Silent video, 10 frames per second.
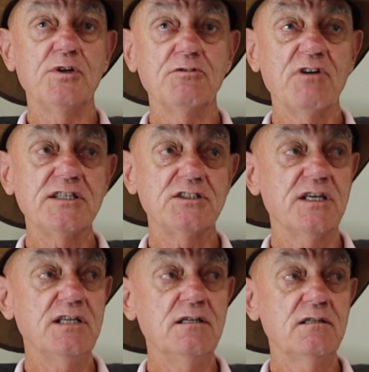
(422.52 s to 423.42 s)
when you're
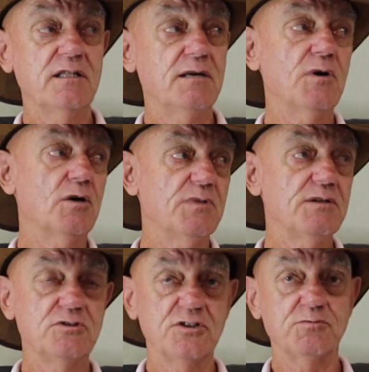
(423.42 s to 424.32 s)
80, that might
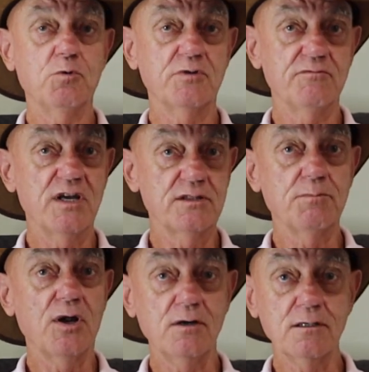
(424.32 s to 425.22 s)
mean just walking around the
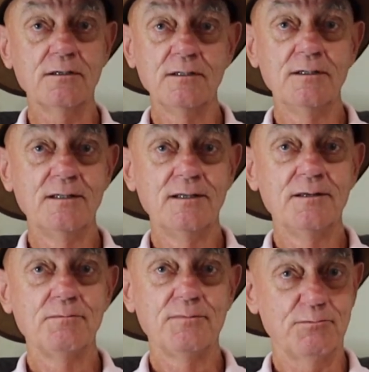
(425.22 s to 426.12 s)
block,
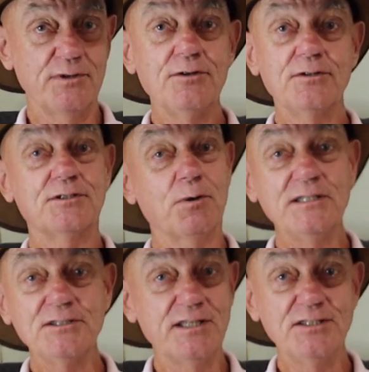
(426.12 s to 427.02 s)
but when you're
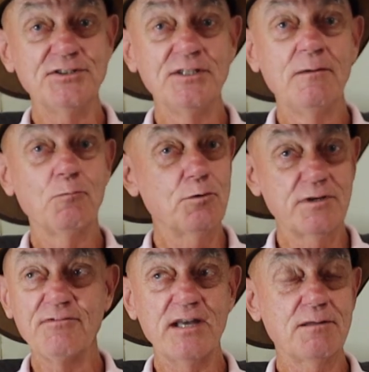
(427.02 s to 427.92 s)
20s,
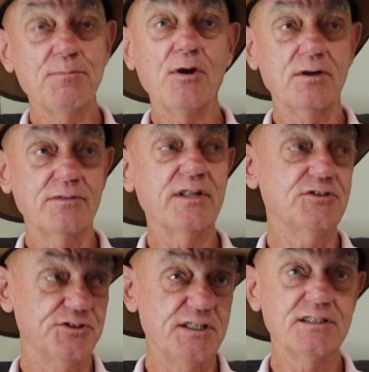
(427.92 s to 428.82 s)
walking around the block and then
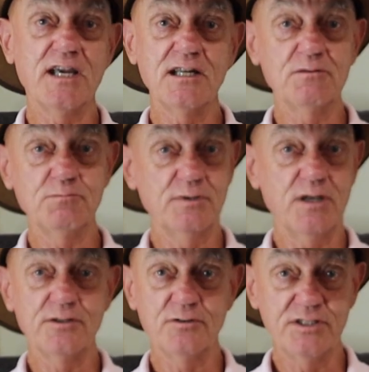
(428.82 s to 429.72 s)
sitting down and
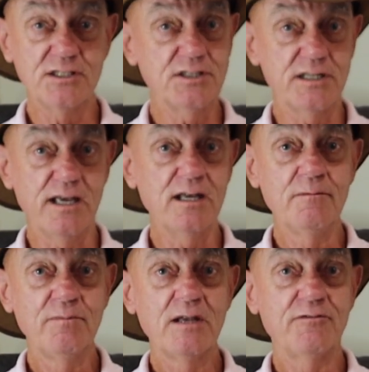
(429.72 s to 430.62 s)
going on the internet
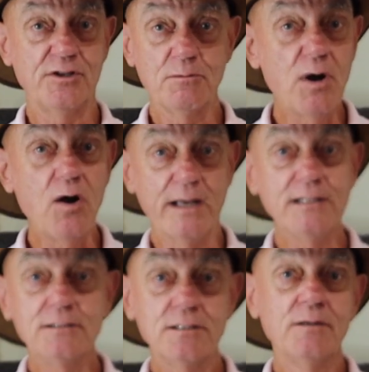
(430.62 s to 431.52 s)
for your
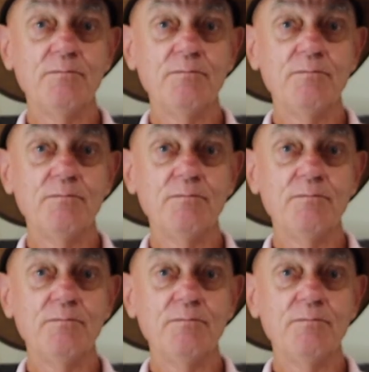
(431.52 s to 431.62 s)
mind